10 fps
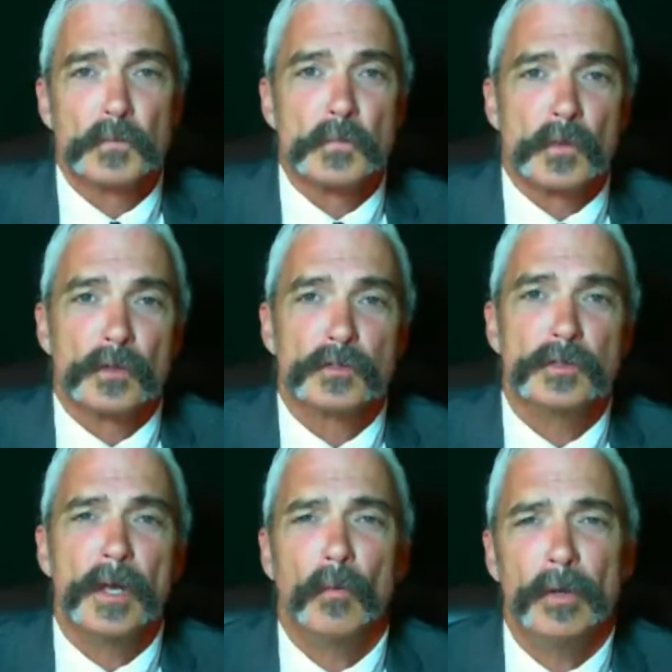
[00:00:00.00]

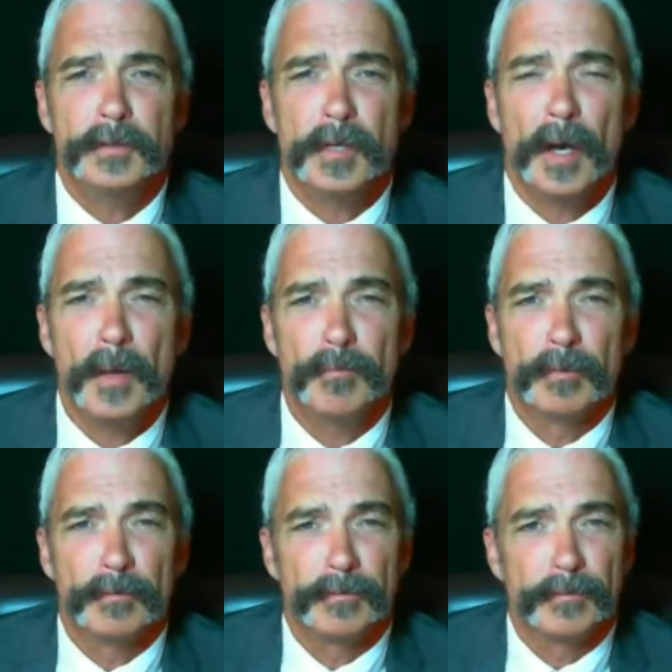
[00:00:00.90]
So now, what type
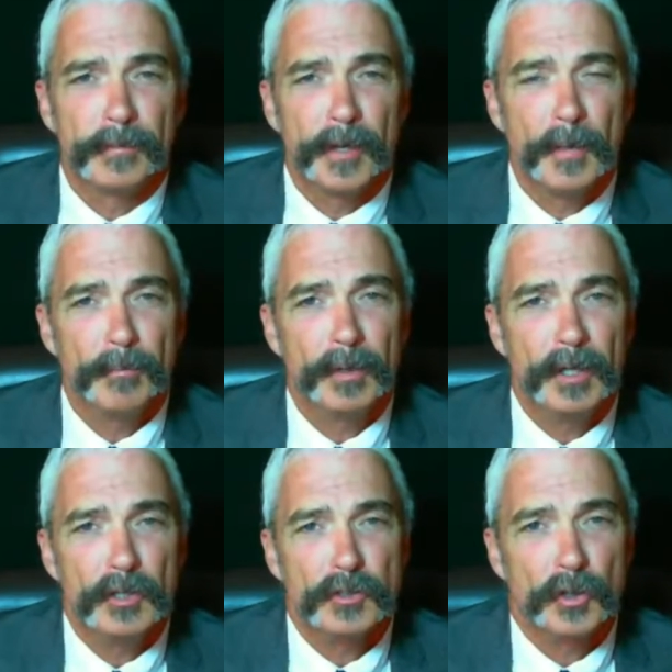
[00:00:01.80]
of
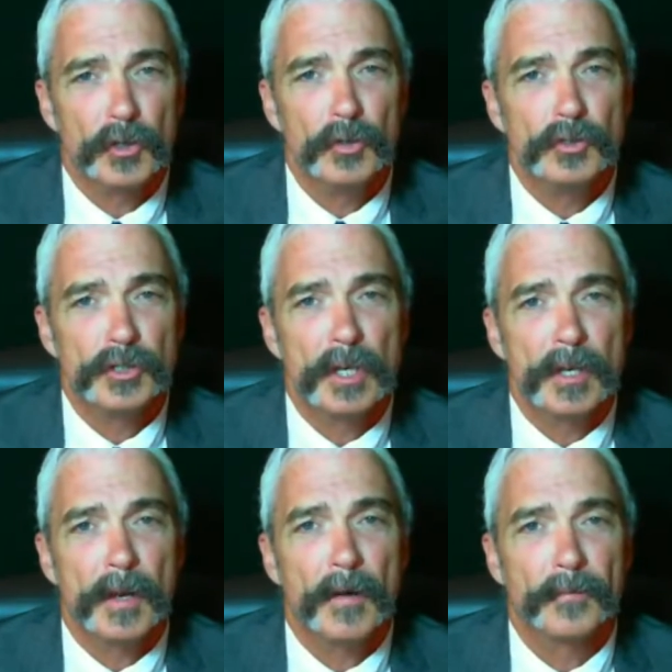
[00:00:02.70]
companies are you
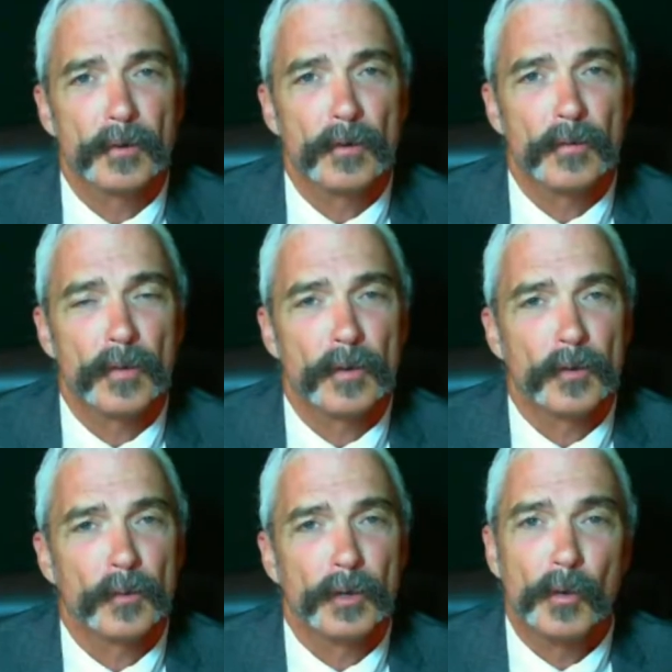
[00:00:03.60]
seeing out there that
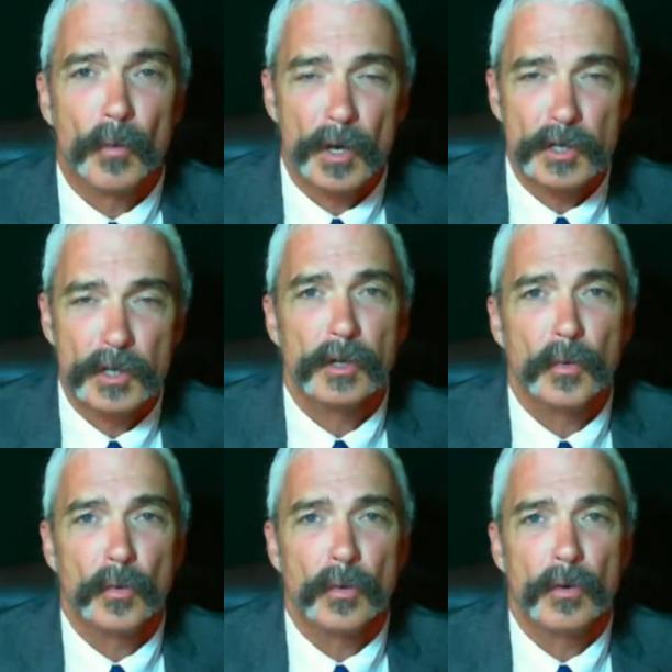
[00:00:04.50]
are requesting
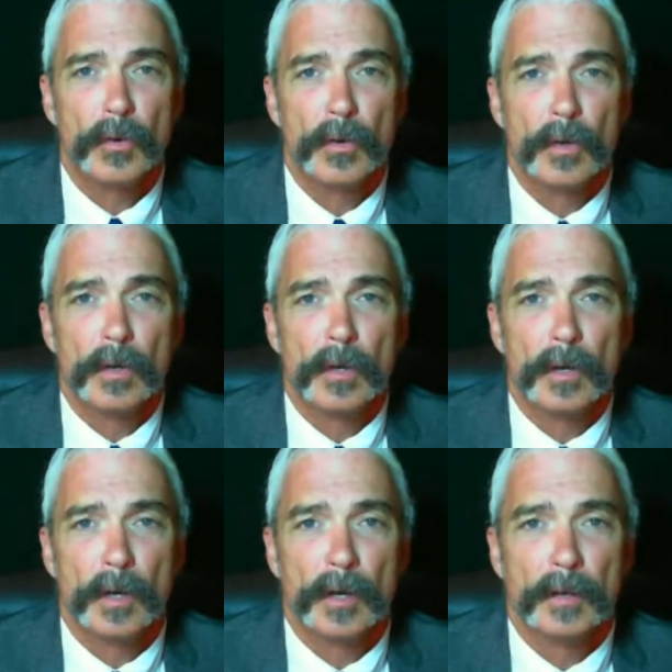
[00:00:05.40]
your
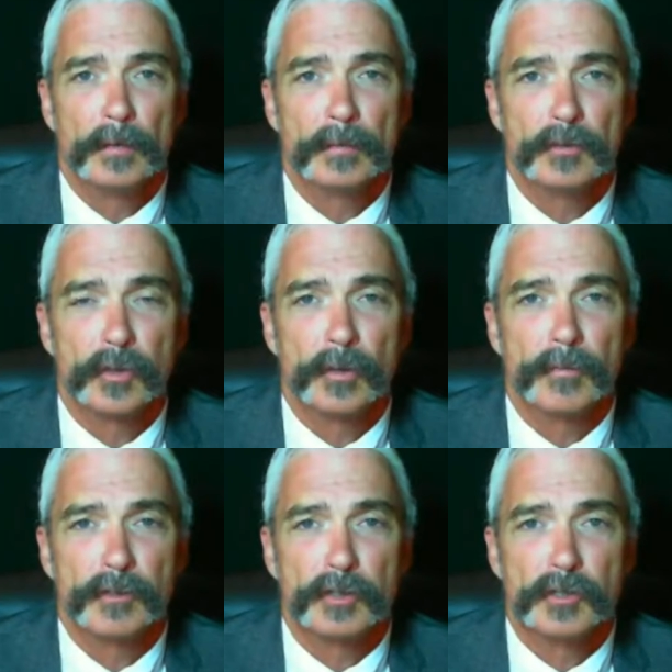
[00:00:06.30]

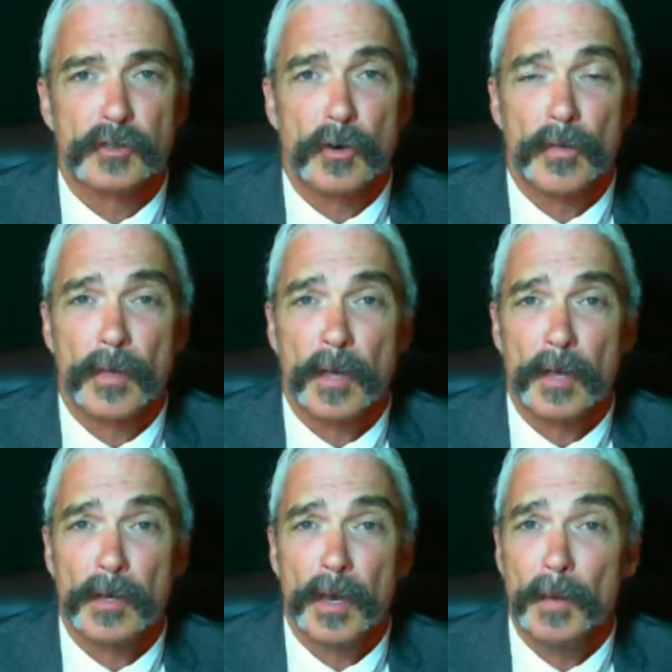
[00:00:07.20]
services? Are
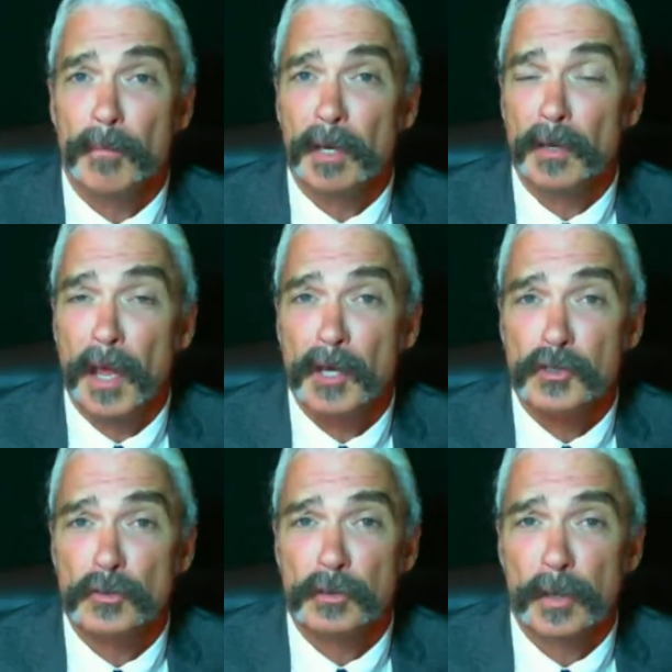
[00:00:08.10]
they big
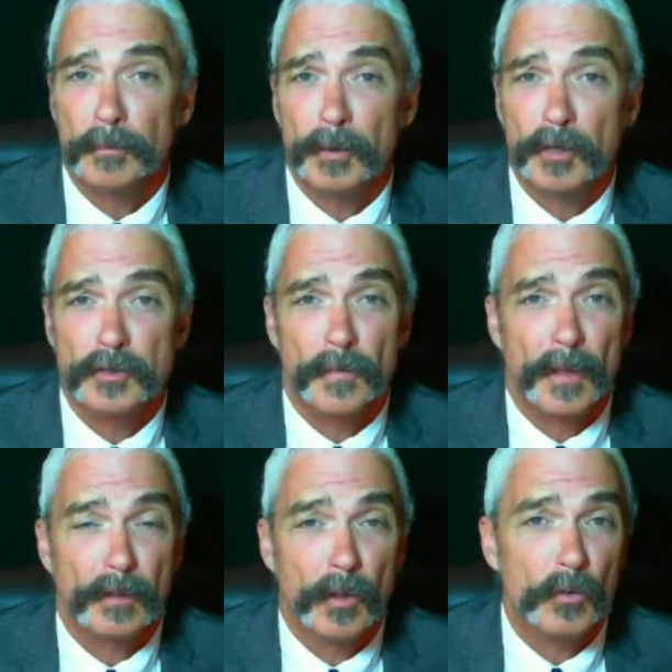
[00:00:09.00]
national companies? Are
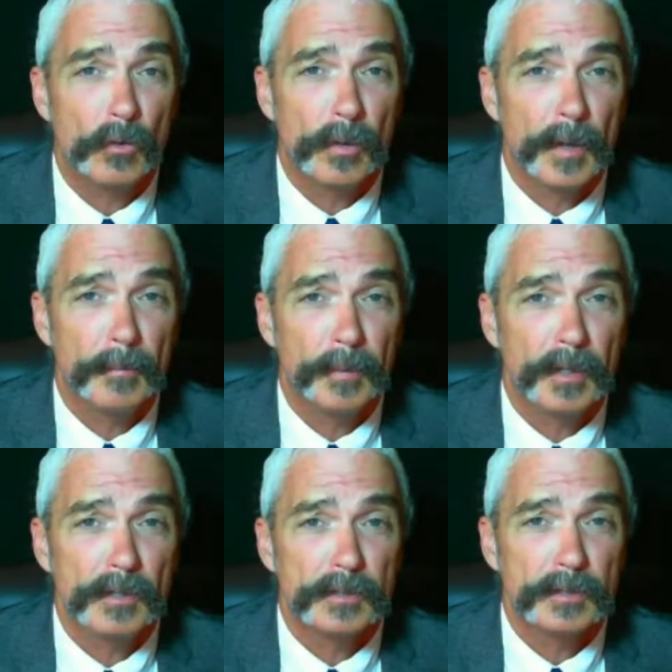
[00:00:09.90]
they local
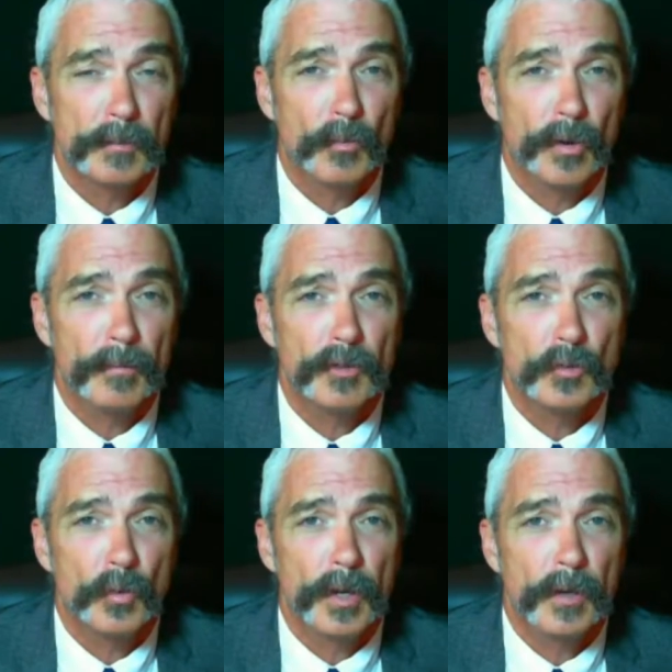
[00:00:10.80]
companies, somewhere in
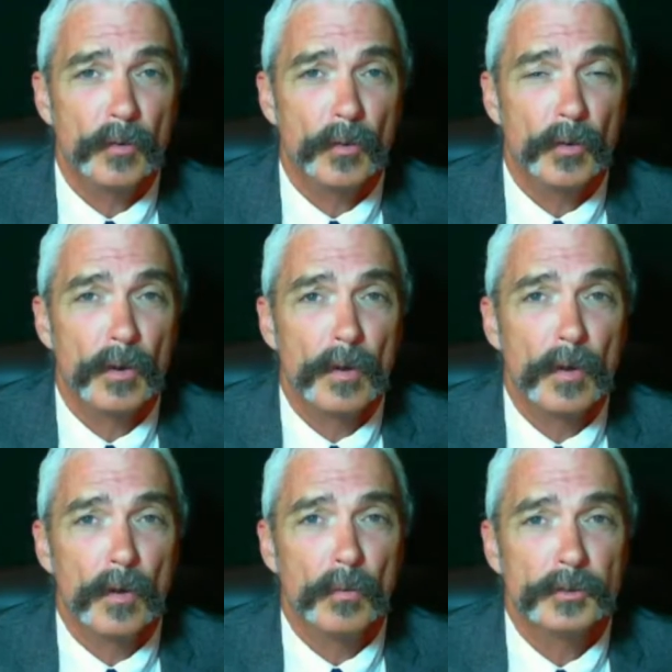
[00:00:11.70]
between, or
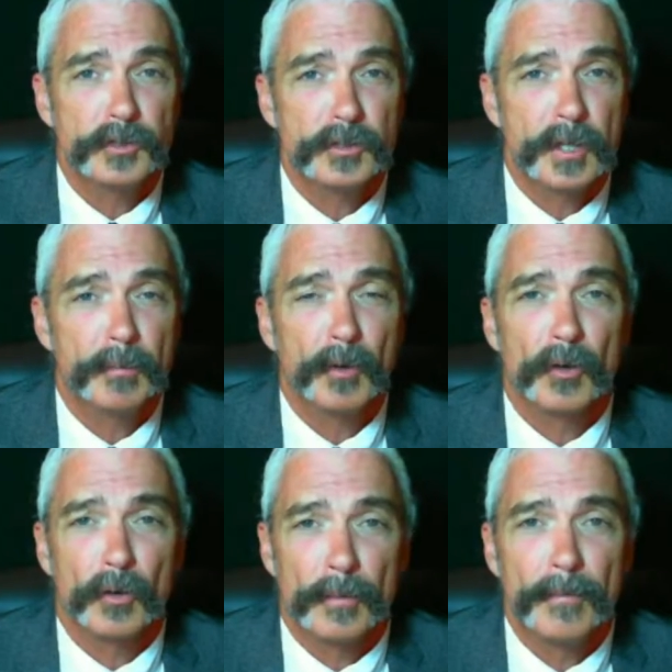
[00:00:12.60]
what's typical?